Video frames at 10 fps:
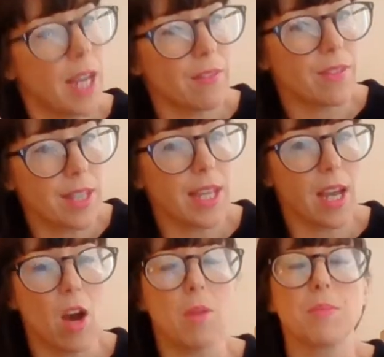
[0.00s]

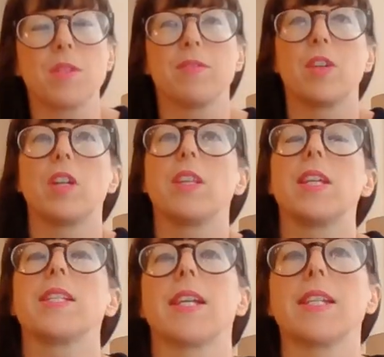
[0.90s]
everything up to follow
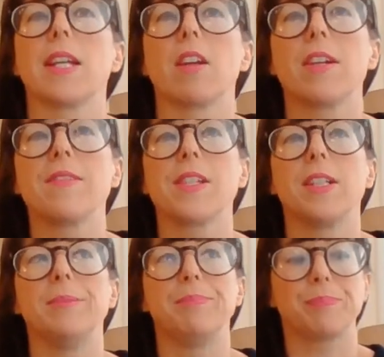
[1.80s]
the ascetic
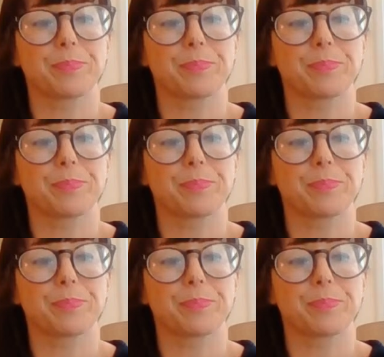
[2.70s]
lifestyle.